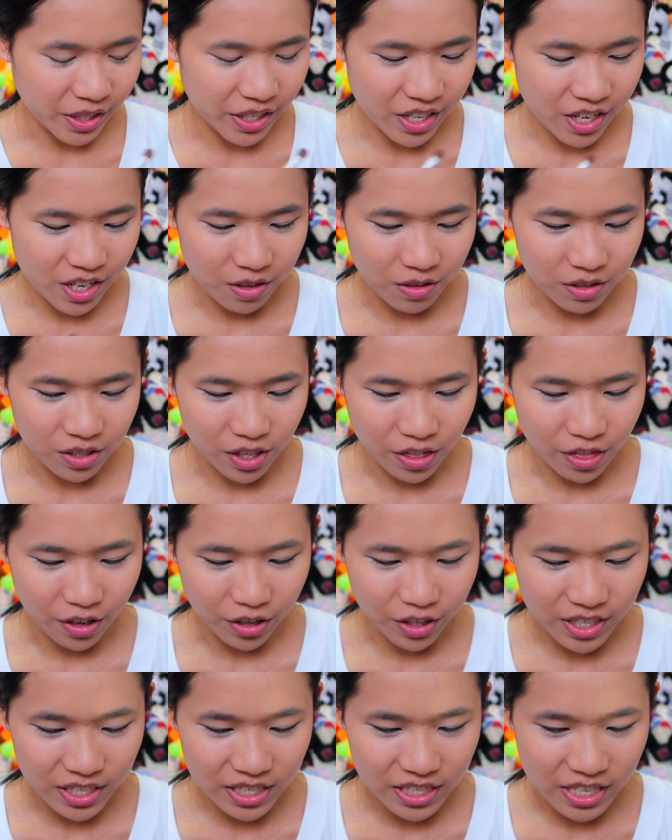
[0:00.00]
we're gonna use
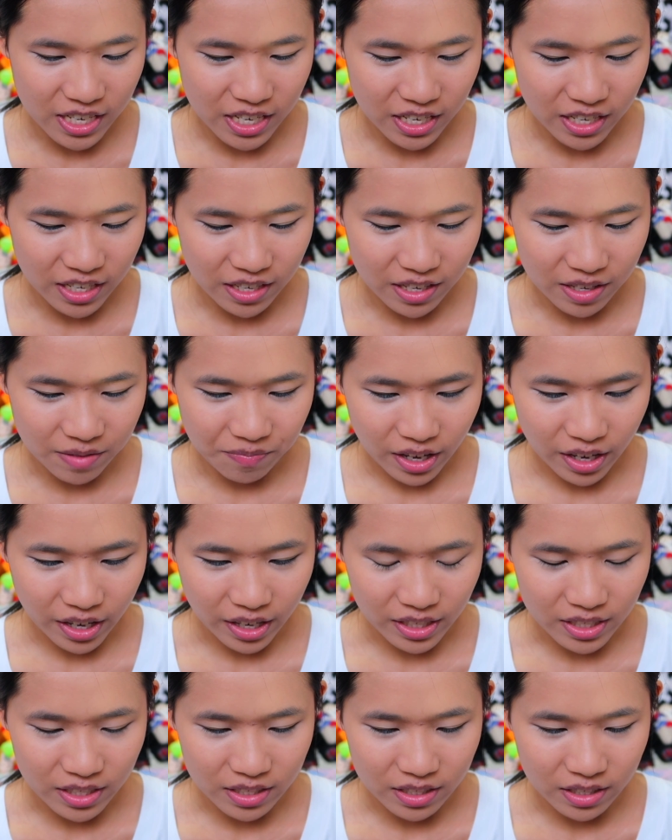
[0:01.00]
13
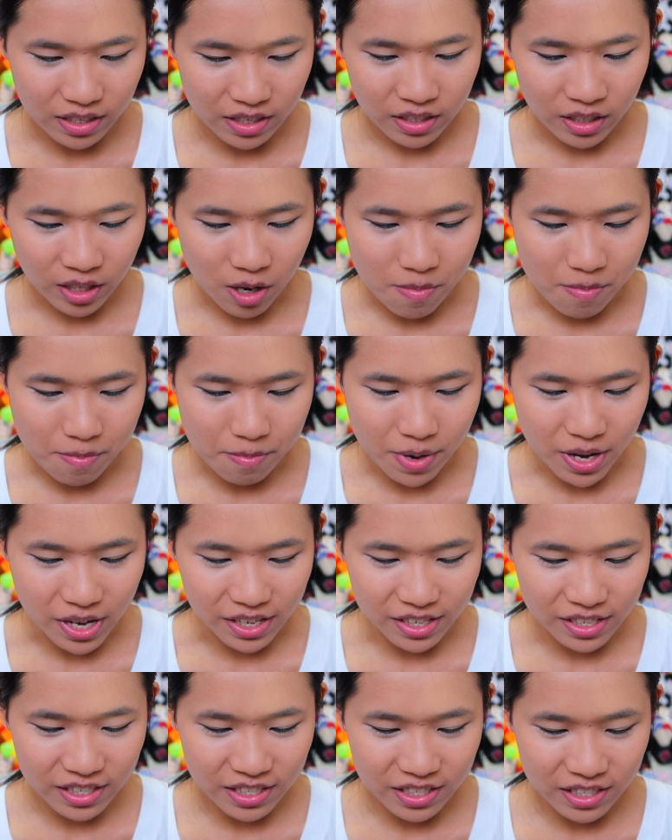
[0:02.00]
and
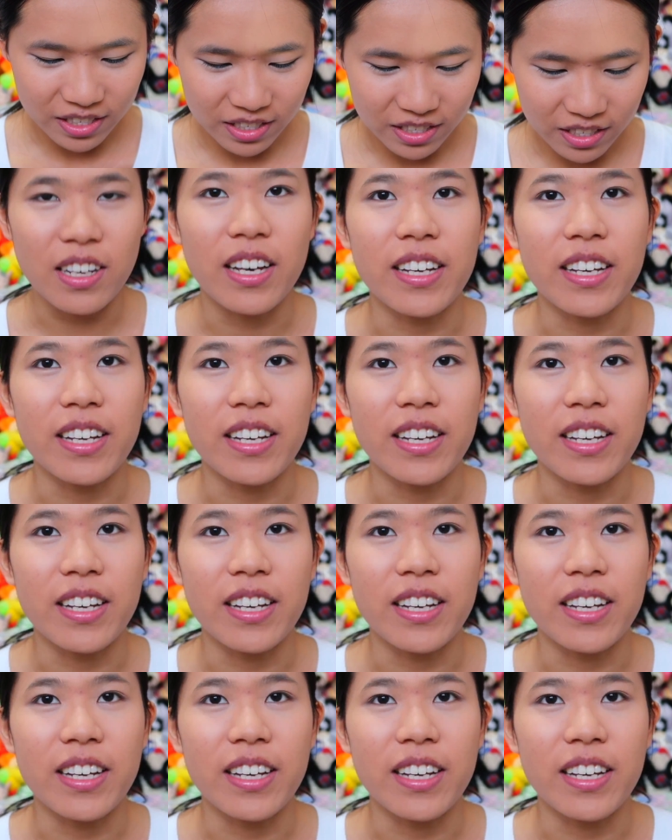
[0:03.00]
Combust